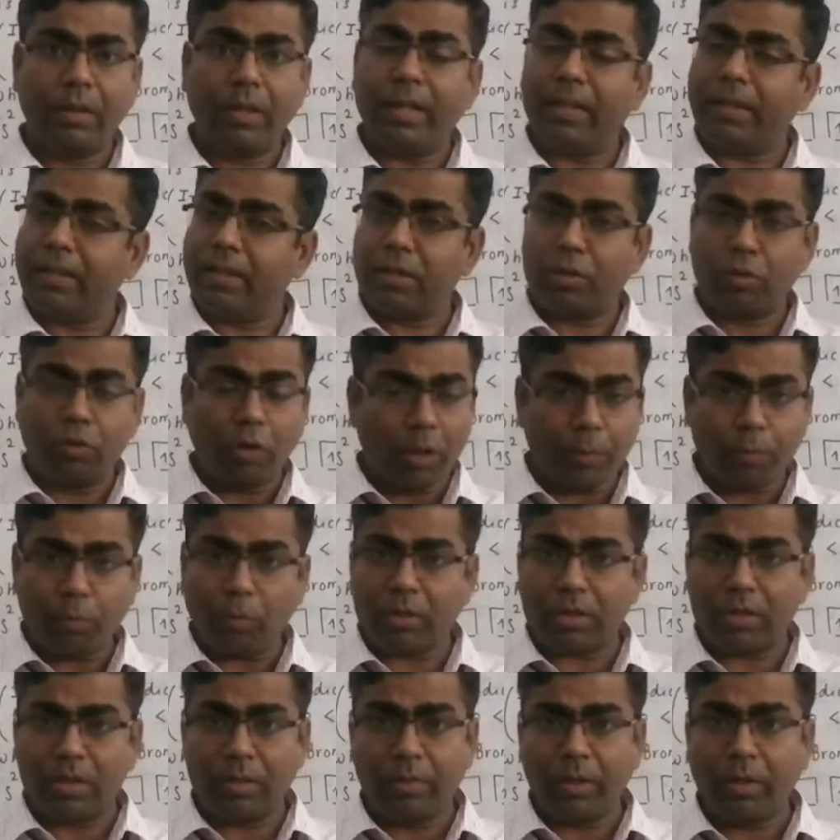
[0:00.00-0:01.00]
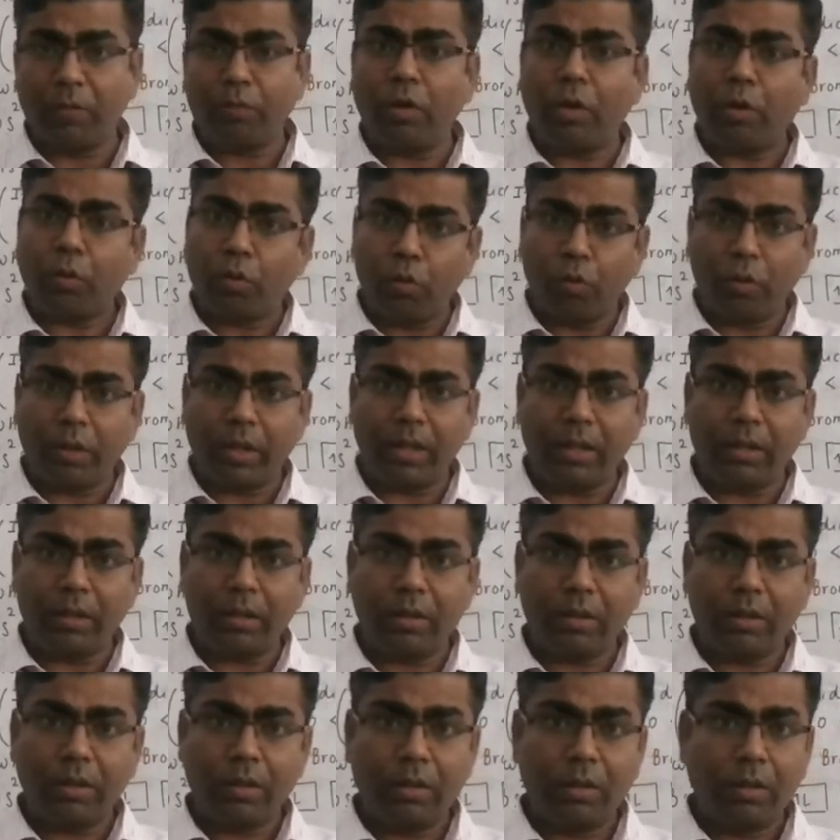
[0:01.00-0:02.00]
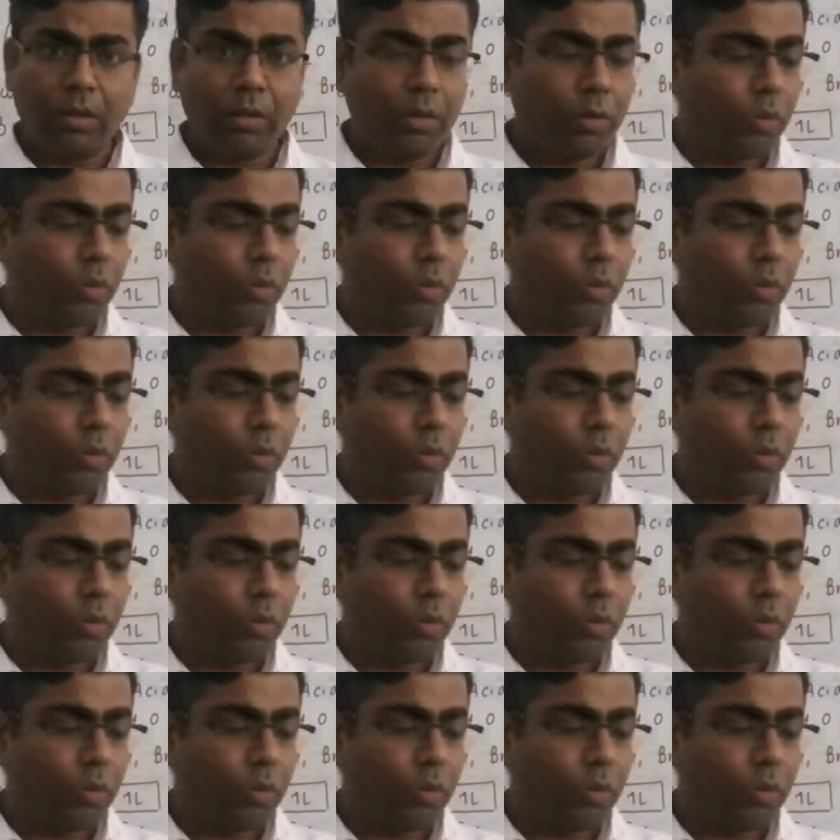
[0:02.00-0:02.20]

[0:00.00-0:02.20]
It is not possible for chlorine